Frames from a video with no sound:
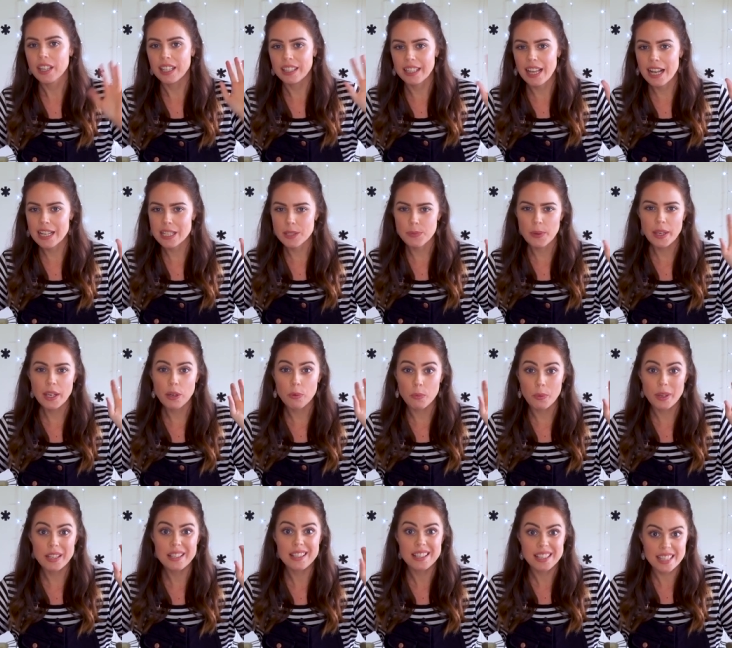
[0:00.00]
Last week,
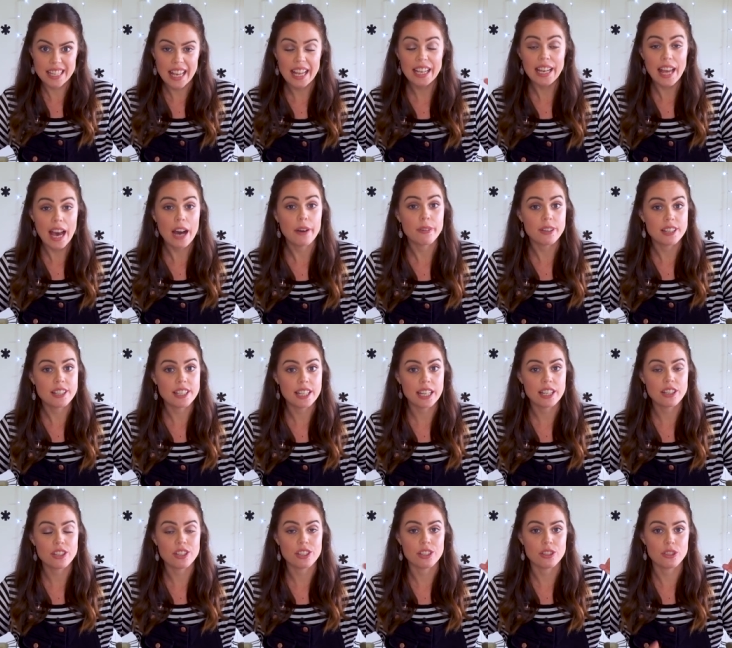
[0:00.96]
we set our
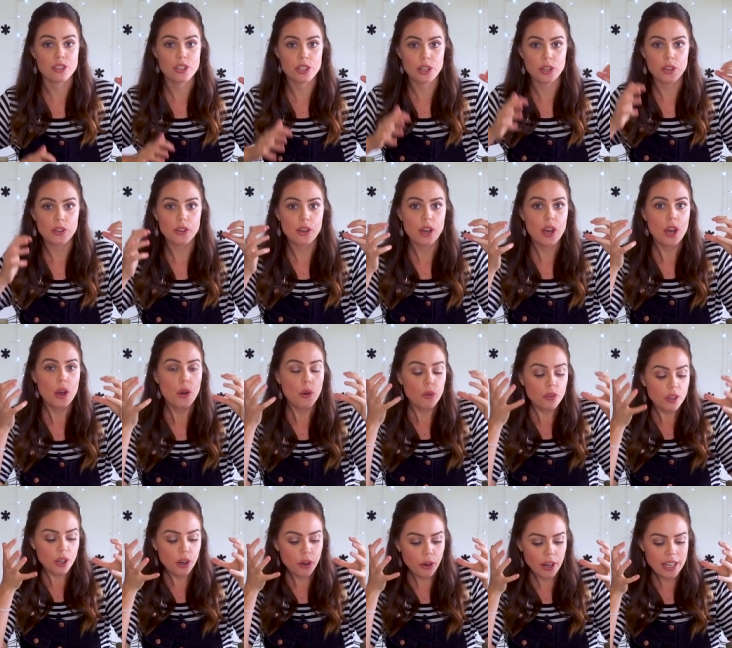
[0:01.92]
intentions. So
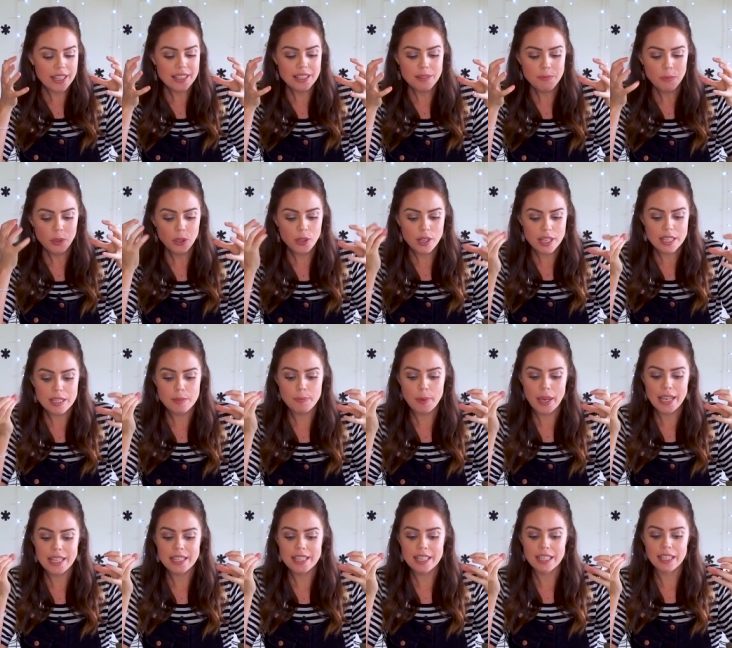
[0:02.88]
the crescent moon is
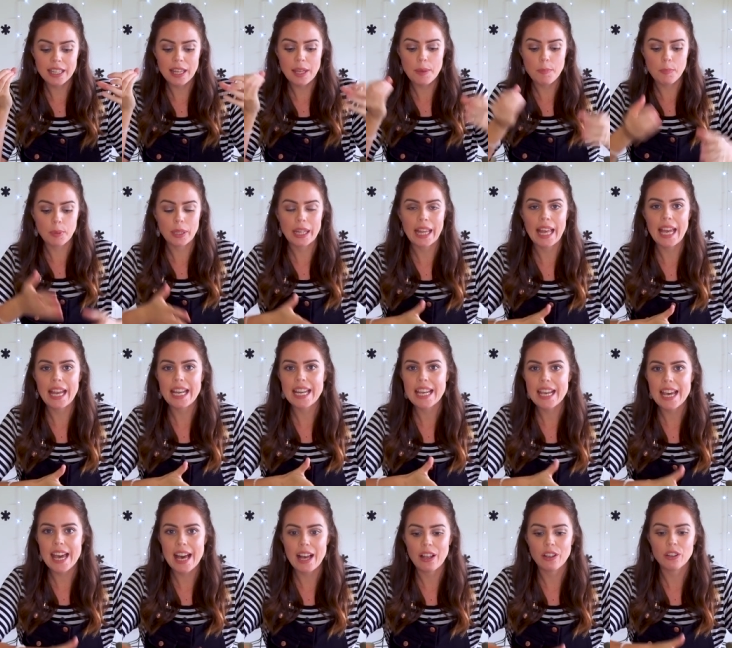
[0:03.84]
basically
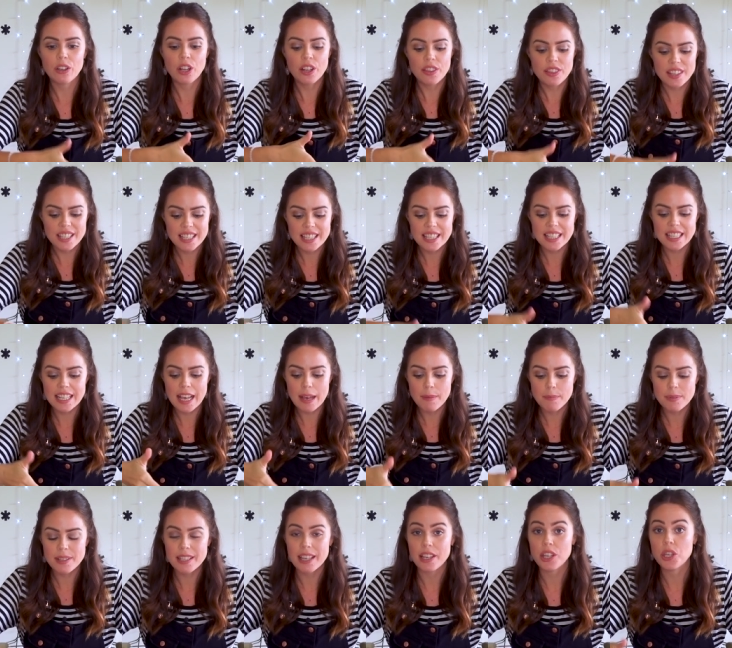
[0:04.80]
planning out the
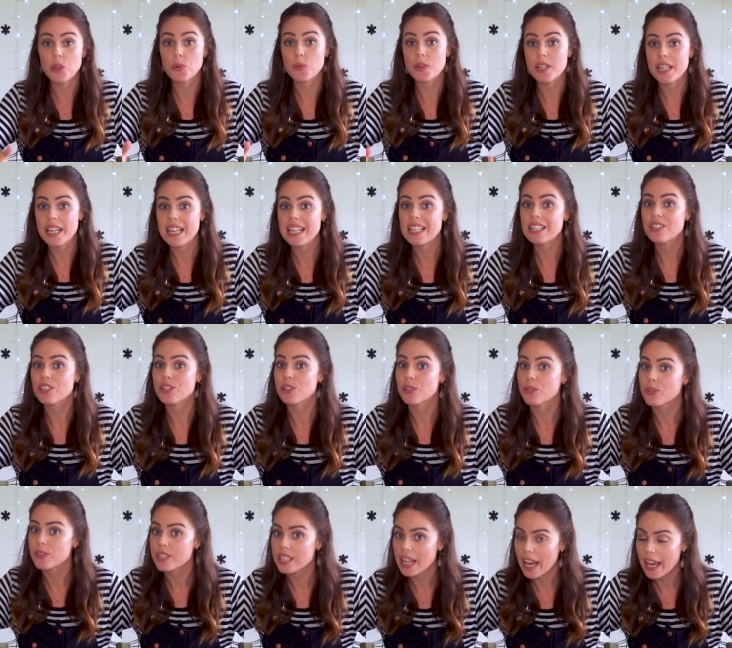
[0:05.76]
steps that you'll need
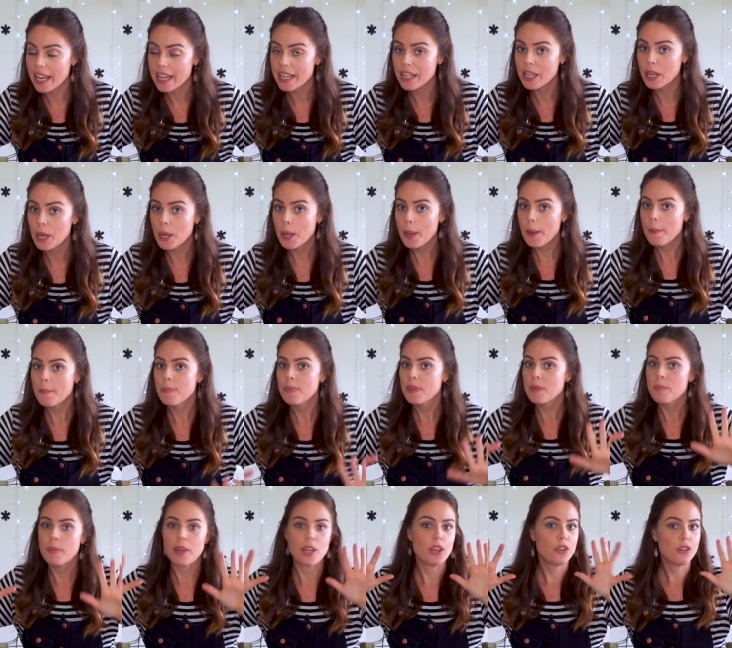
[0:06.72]
to take,
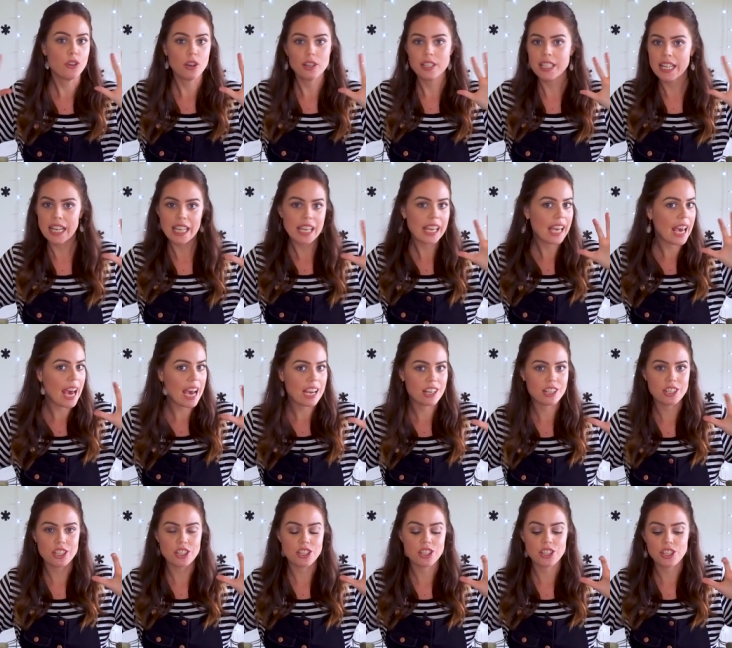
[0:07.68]
but you're not taking
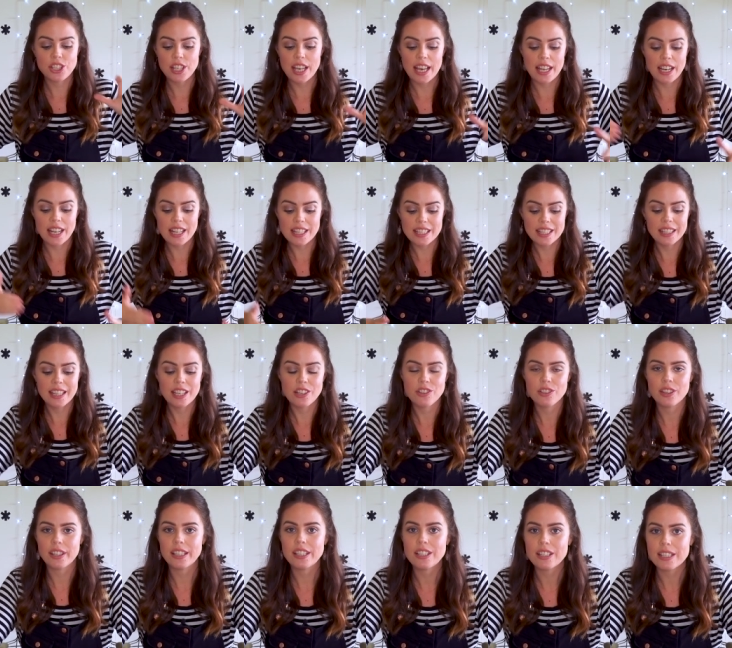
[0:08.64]
action just yet. It's
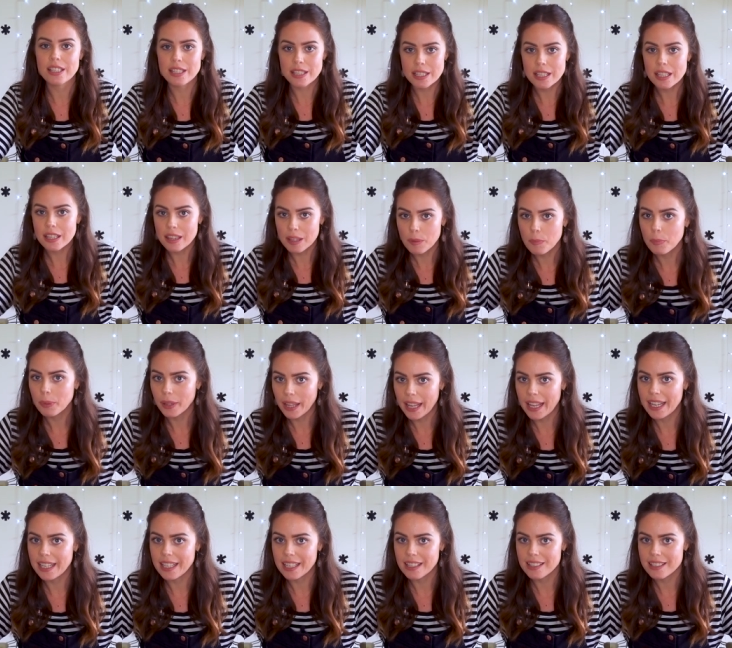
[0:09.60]
literally just the
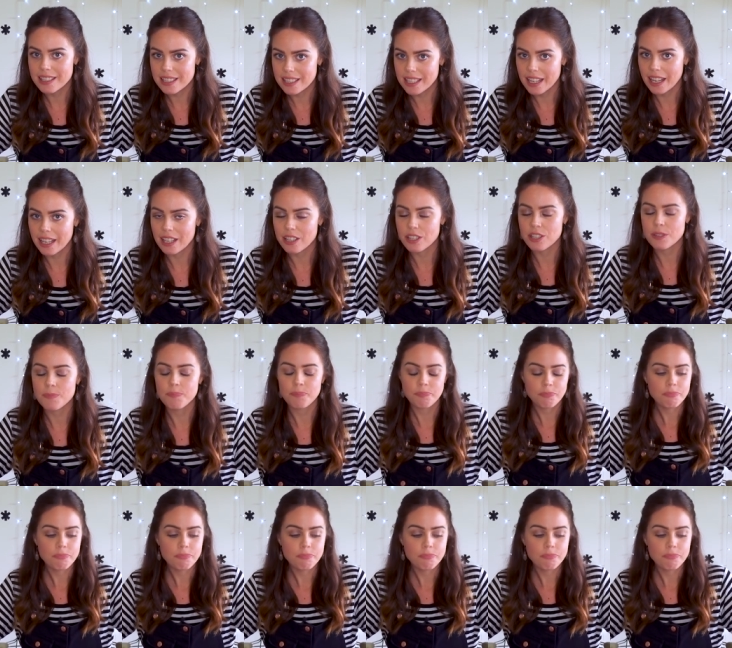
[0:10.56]
planning stage.